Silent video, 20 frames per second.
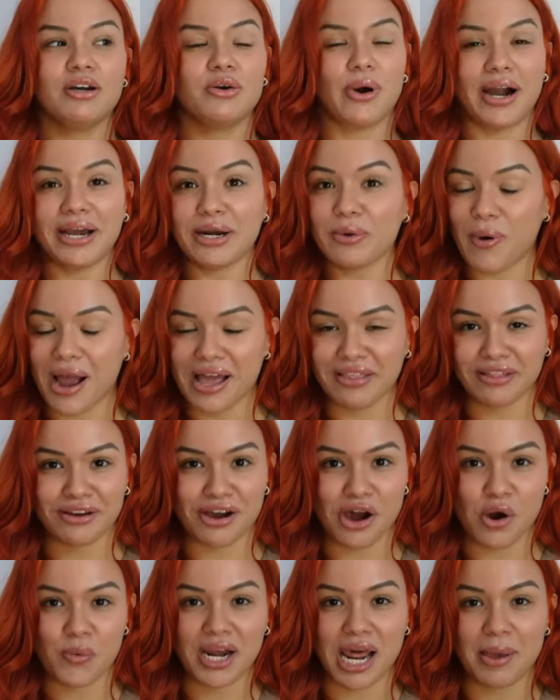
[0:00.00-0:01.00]
quite a while
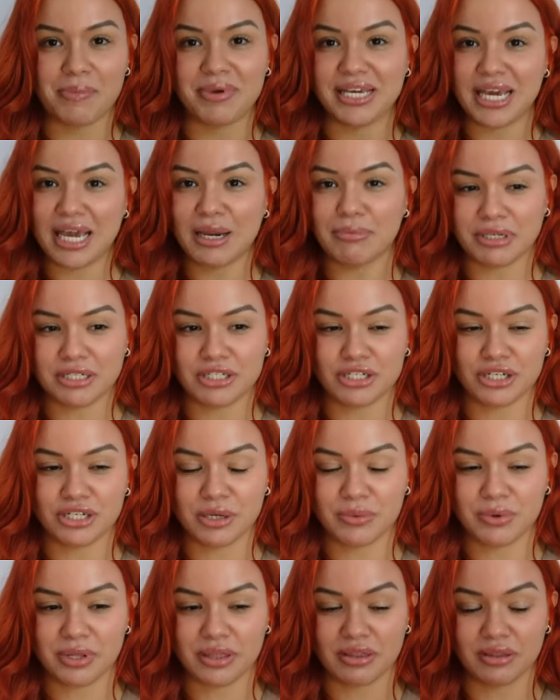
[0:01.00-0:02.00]
ago when I began my
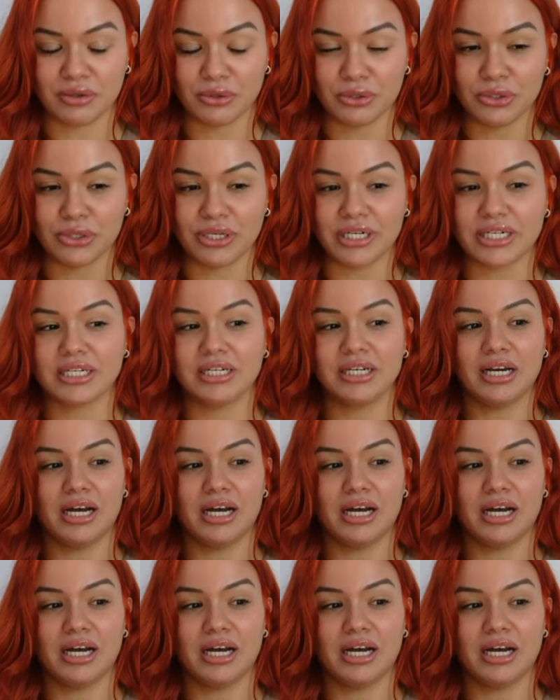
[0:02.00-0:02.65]
journey with the Lord,